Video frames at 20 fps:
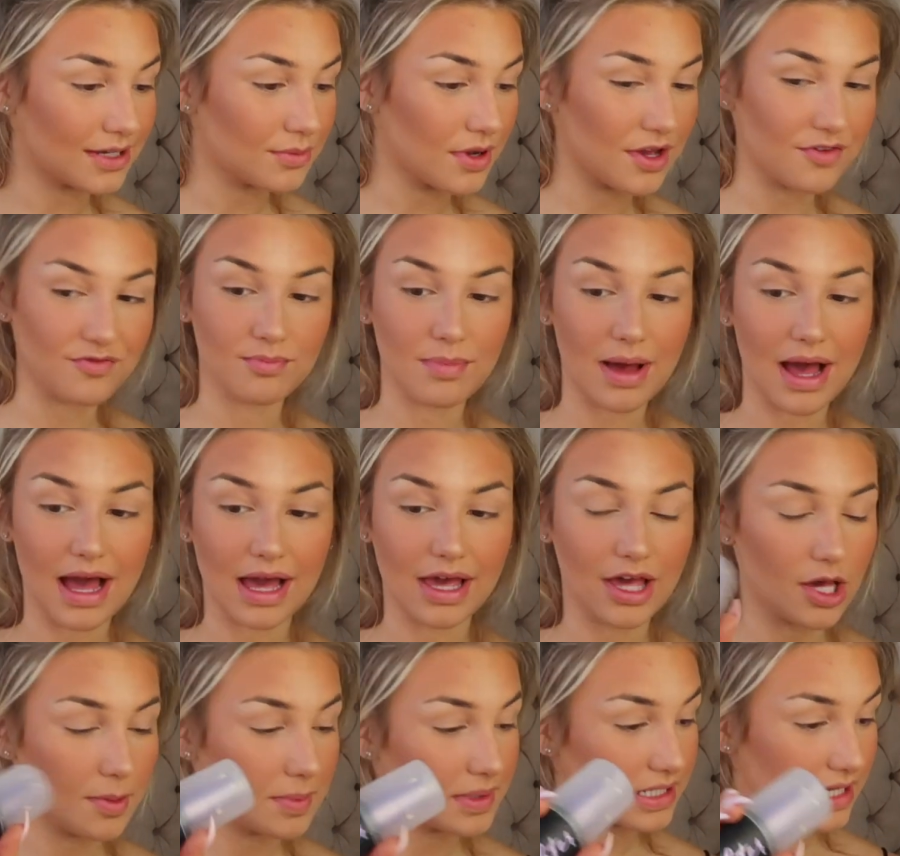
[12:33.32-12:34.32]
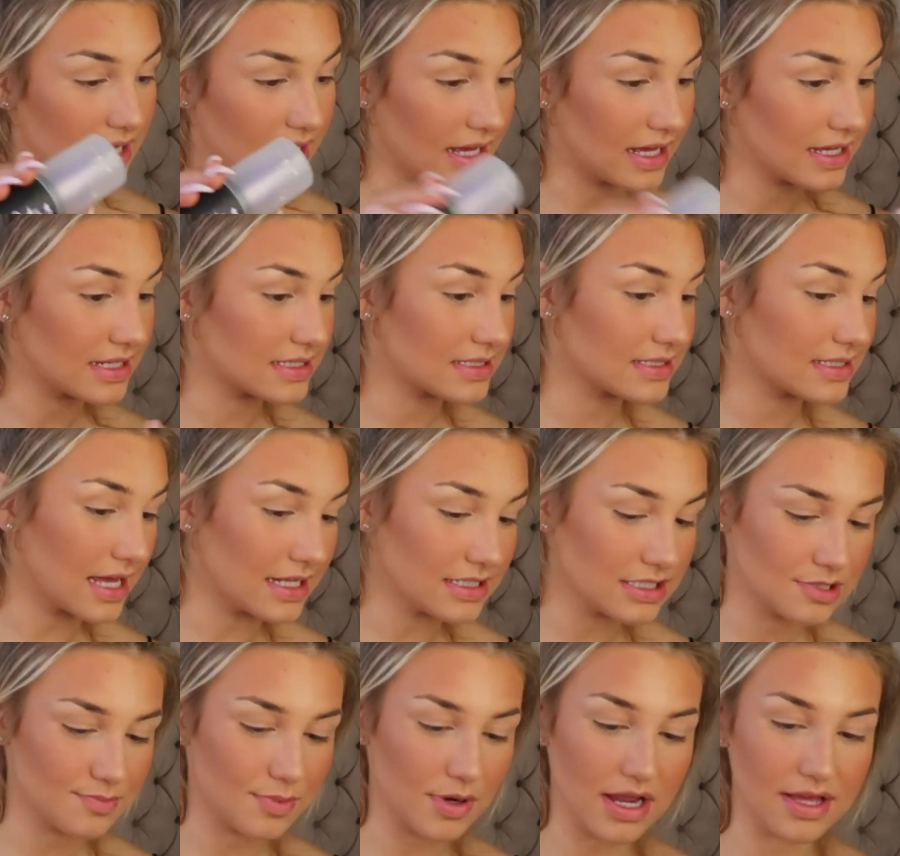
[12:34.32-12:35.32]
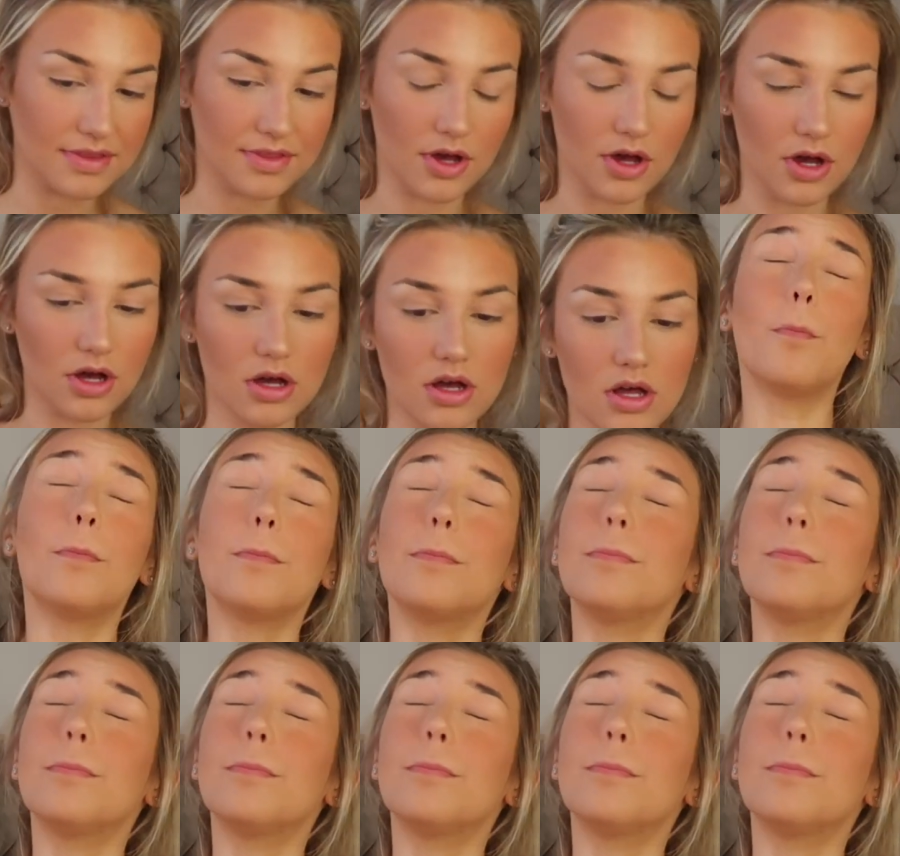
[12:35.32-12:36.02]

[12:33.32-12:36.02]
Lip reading: it with my Urban Decay setting spray though.